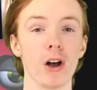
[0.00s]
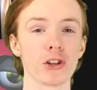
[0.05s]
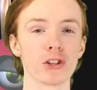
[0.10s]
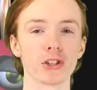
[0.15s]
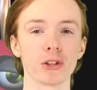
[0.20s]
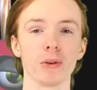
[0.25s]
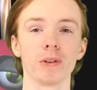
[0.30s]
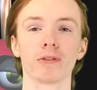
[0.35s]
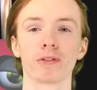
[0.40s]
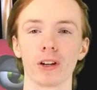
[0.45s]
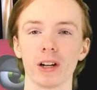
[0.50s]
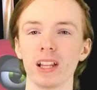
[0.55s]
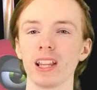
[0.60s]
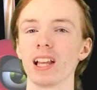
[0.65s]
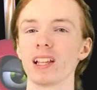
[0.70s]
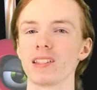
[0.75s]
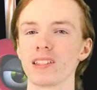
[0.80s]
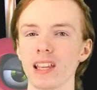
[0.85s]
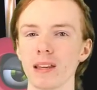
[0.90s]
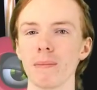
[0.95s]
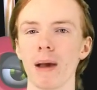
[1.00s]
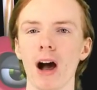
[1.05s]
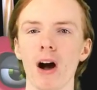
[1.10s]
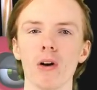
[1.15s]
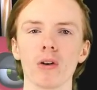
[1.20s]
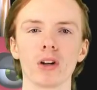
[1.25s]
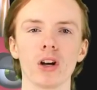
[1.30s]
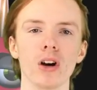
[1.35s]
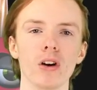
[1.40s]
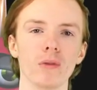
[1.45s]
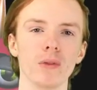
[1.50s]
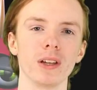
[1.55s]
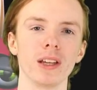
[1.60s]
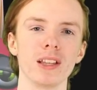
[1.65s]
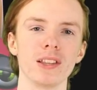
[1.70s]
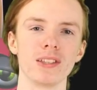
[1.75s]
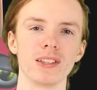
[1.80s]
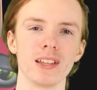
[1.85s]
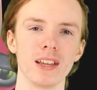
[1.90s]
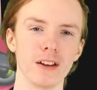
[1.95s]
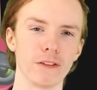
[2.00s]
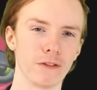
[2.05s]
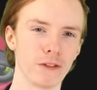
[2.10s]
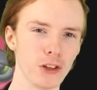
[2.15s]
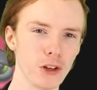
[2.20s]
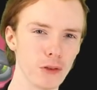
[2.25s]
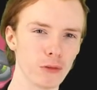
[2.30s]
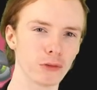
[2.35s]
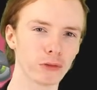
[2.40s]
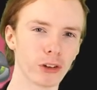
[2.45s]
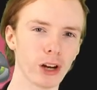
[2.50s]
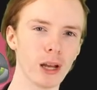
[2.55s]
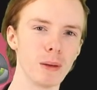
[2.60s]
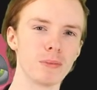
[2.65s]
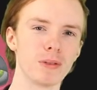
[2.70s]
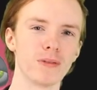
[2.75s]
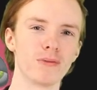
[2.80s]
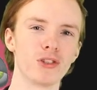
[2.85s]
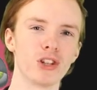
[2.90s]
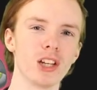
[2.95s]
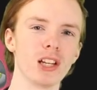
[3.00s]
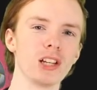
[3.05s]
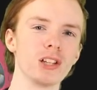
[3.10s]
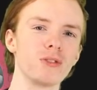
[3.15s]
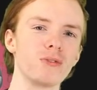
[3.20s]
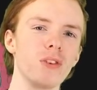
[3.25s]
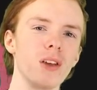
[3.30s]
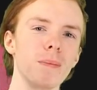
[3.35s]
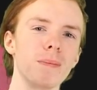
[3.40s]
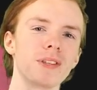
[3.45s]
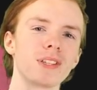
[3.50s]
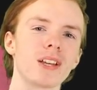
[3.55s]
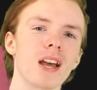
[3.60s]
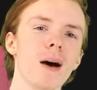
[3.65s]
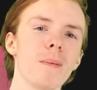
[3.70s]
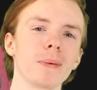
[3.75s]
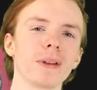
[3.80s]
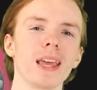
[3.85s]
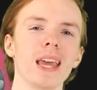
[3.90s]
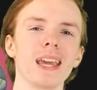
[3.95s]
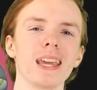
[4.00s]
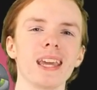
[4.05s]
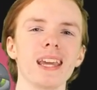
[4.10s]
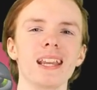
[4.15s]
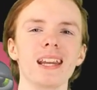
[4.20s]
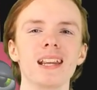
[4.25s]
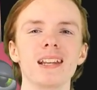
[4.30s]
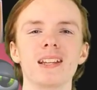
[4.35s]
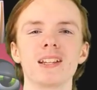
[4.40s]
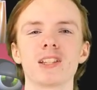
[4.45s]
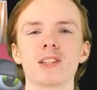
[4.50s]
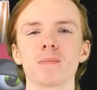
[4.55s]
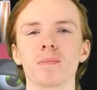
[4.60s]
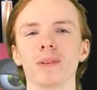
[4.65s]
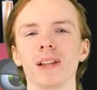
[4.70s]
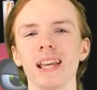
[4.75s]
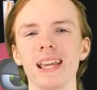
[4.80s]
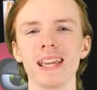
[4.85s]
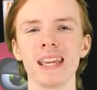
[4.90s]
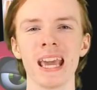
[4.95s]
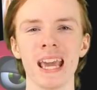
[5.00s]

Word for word: Also in front of that same alcove, we can see a few frames of Chica's famous cupcake in a display